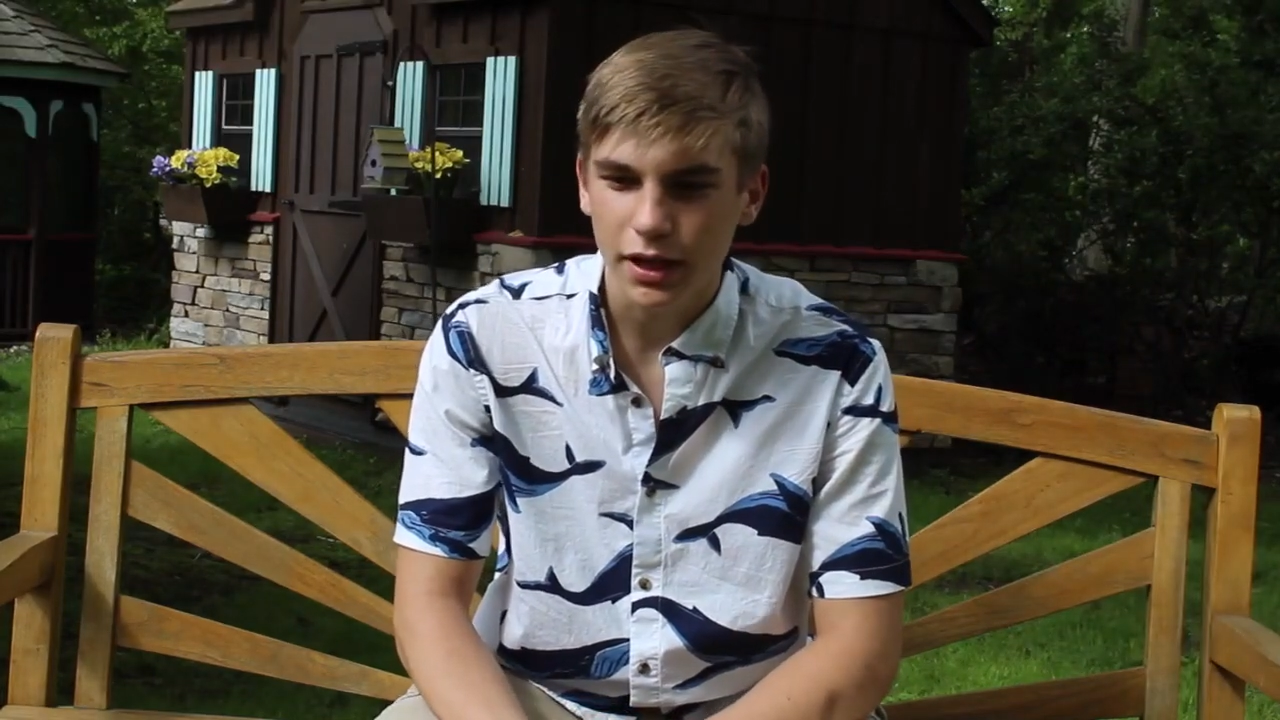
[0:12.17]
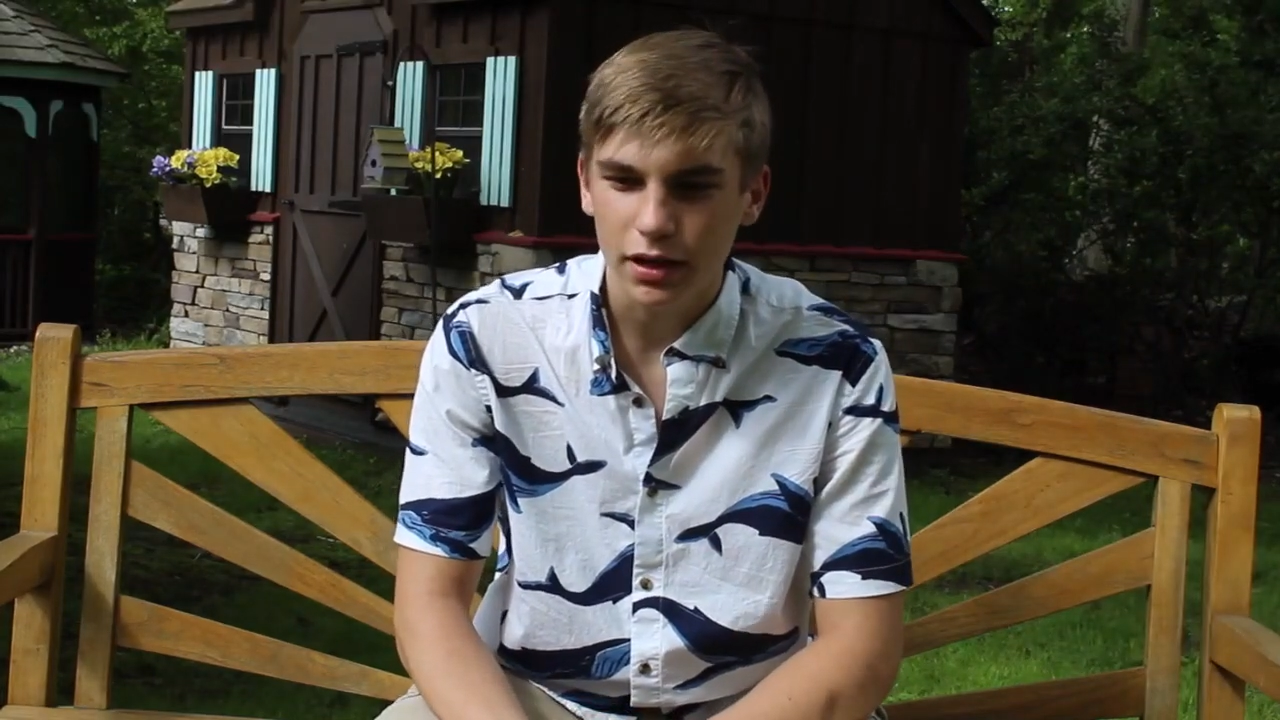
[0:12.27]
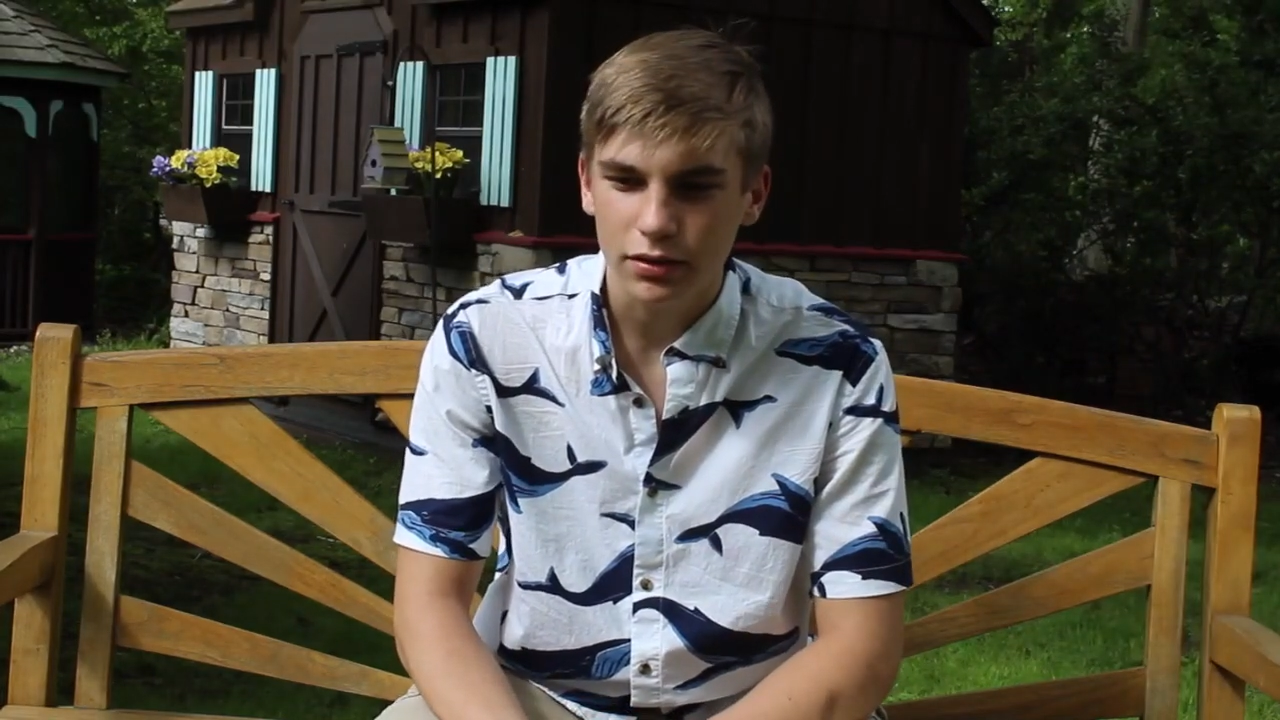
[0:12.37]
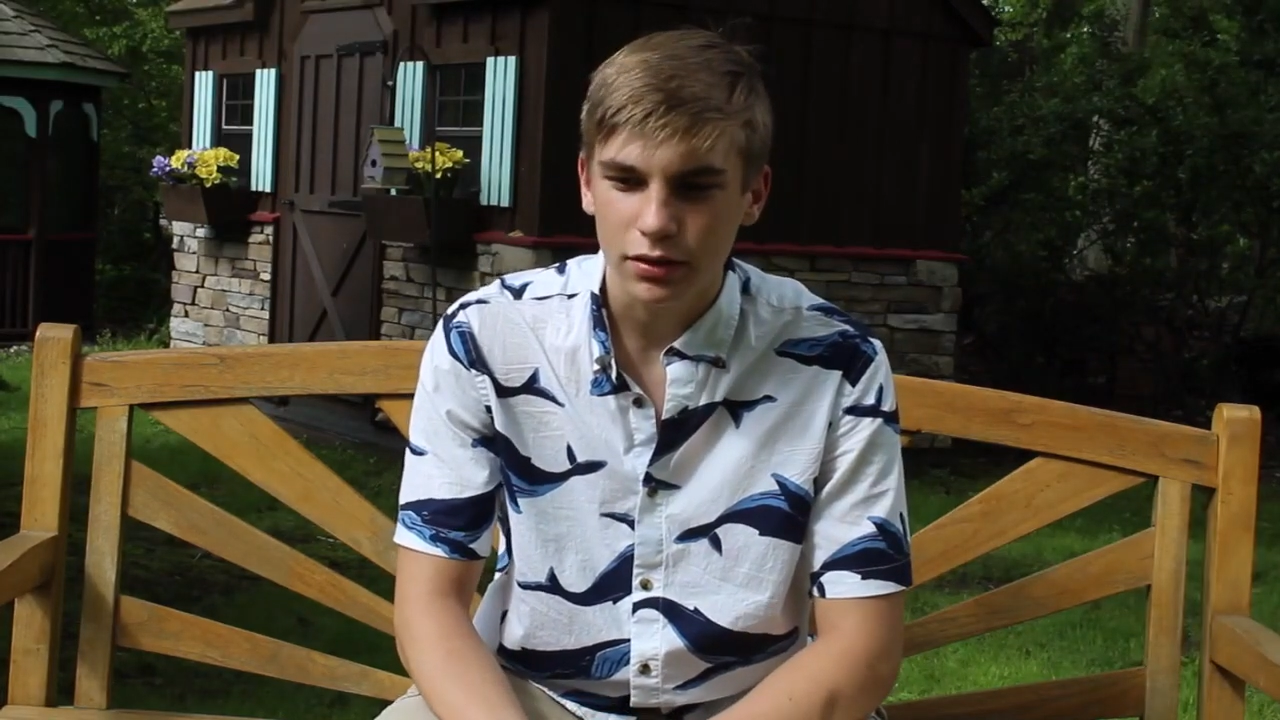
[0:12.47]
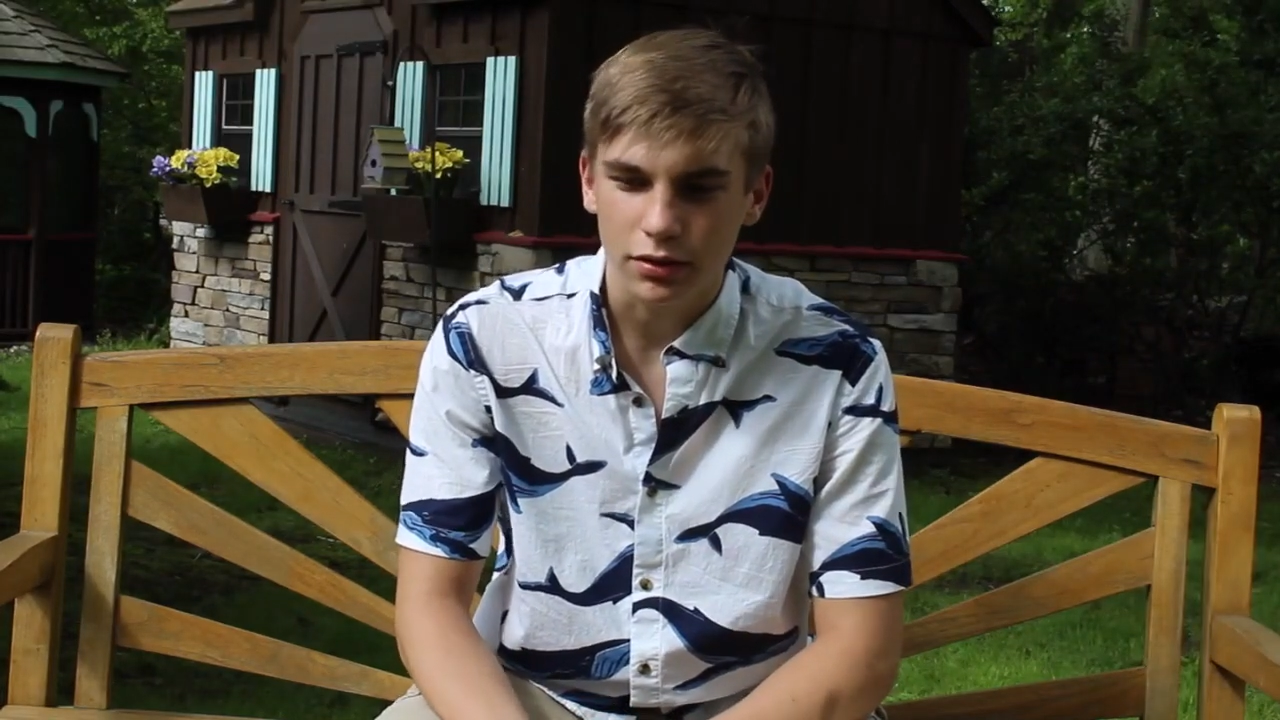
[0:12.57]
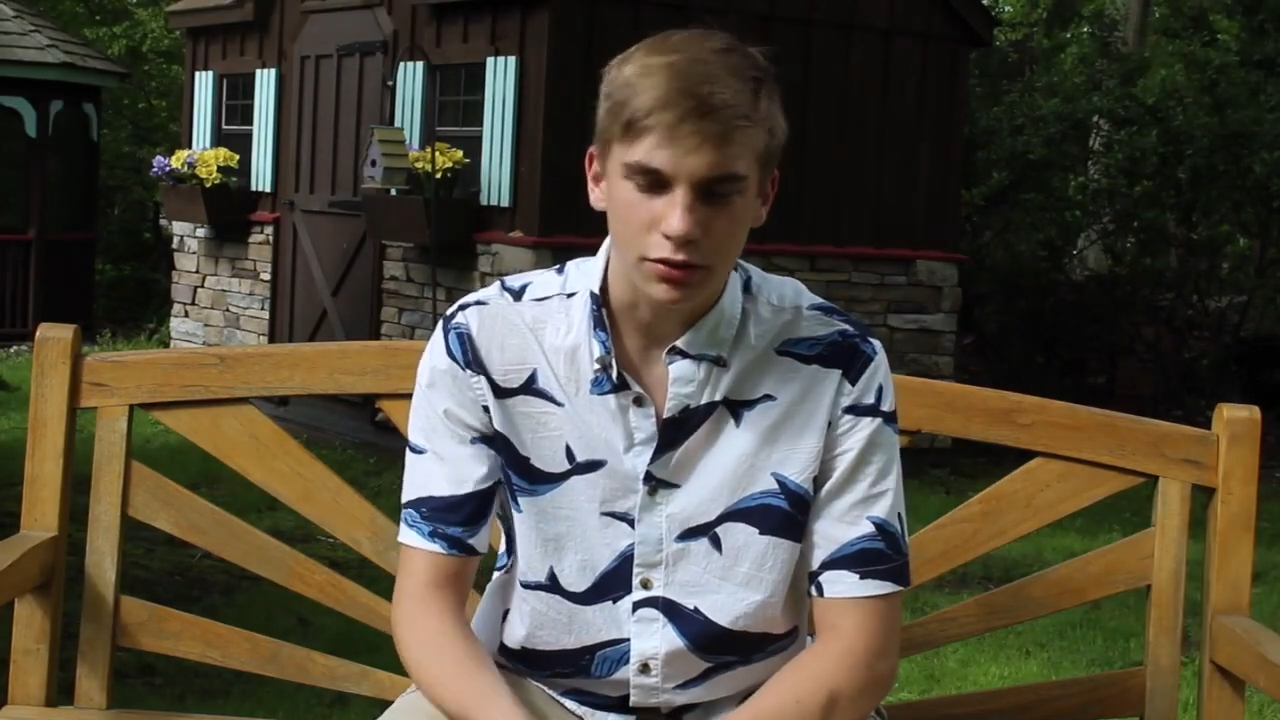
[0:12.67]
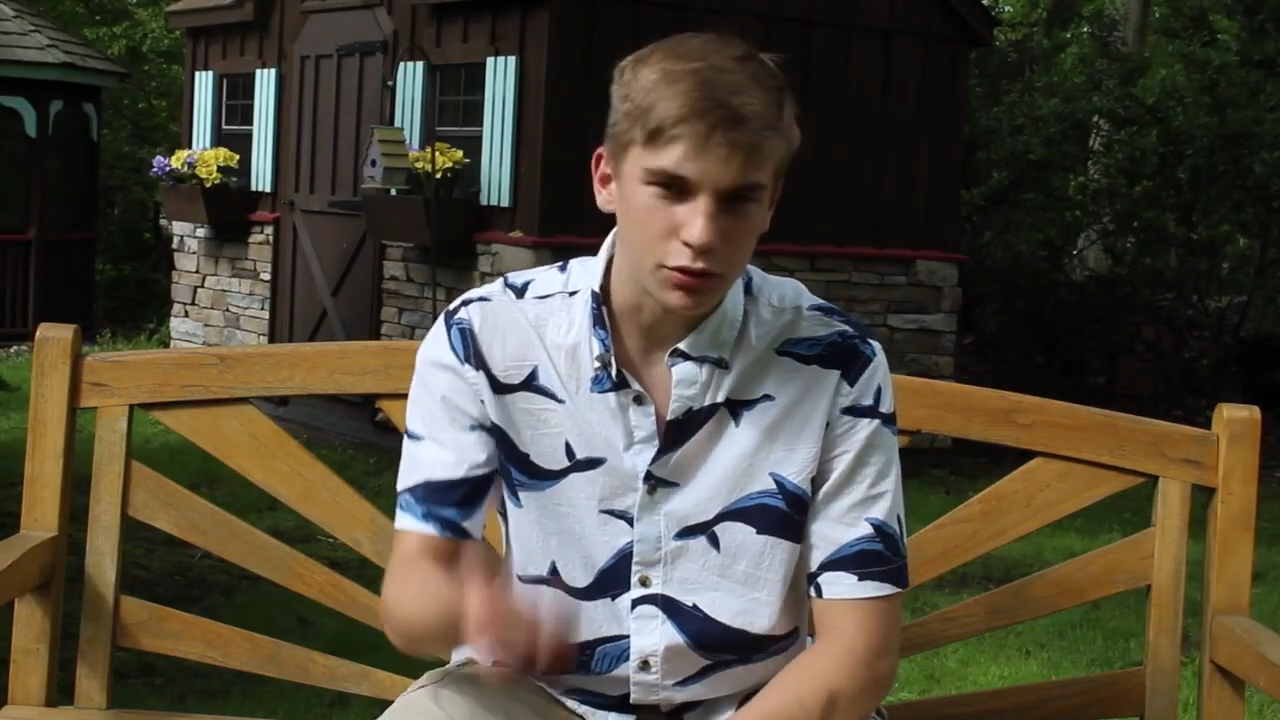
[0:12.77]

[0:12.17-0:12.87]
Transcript: got a